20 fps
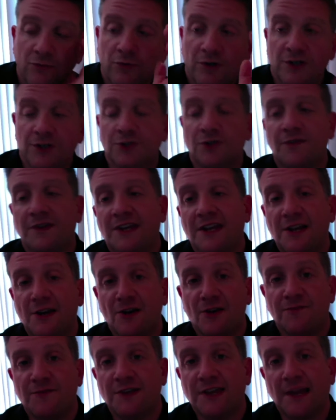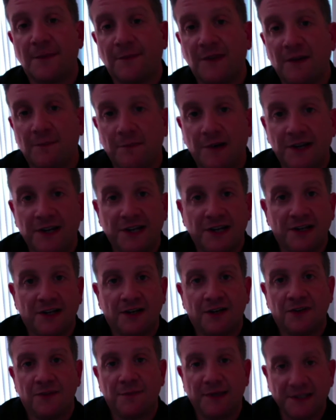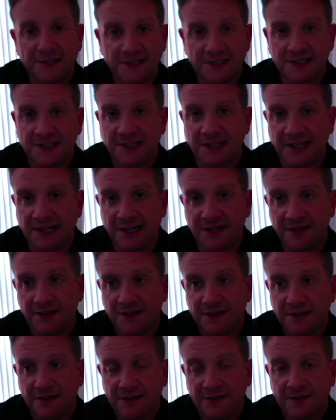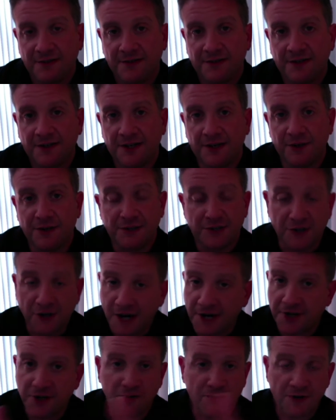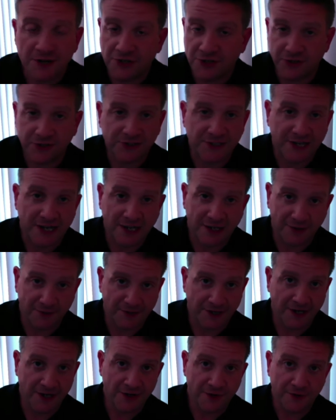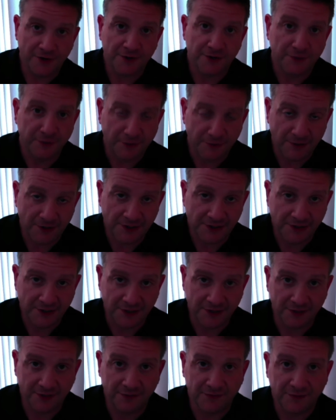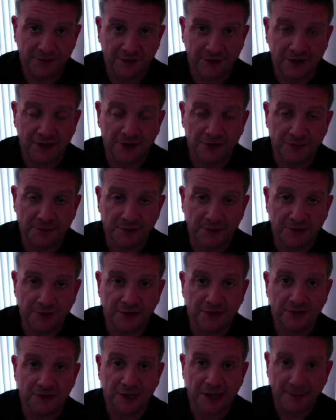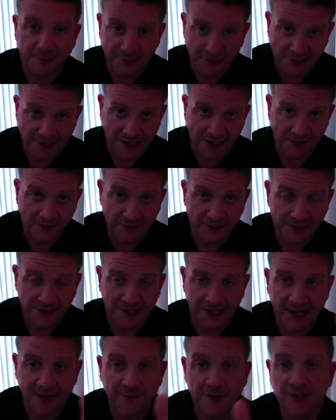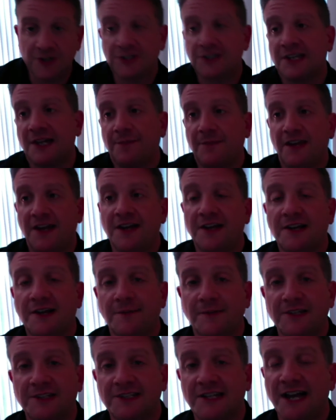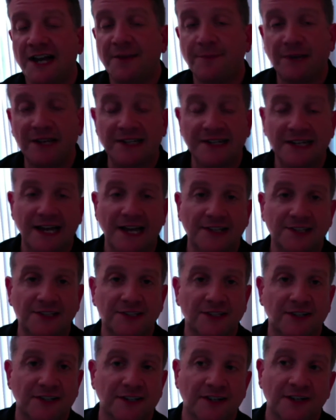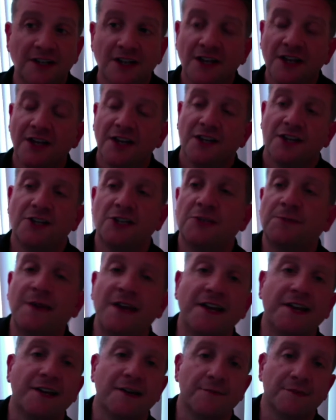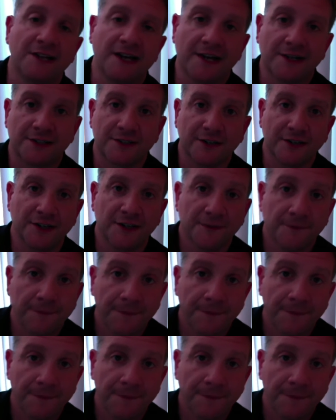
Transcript: Whereas over here, if you kept that money on the business side, you know, you did not increase your salary in order to increase the, the contribution. You kept your salary the same and just kept that income on the side and paid taxes on it. You just pay income tax on it.